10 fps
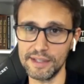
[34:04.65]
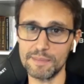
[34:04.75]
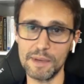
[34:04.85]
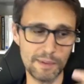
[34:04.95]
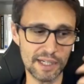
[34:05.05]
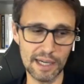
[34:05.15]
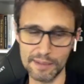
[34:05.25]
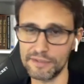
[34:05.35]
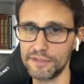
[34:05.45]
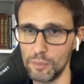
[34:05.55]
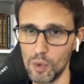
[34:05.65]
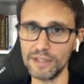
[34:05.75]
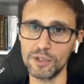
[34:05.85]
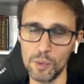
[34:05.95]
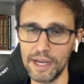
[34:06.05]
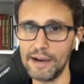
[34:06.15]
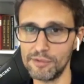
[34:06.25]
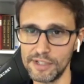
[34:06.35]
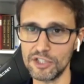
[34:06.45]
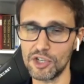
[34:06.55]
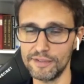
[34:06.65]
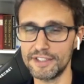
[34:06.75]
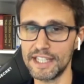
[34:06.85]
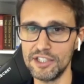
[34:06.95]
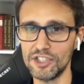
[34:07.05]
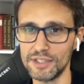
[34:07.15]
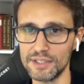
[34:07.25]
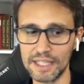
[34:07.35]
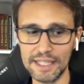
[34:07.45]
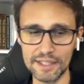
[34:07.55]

These people are coming from one-to-one outreach conversations.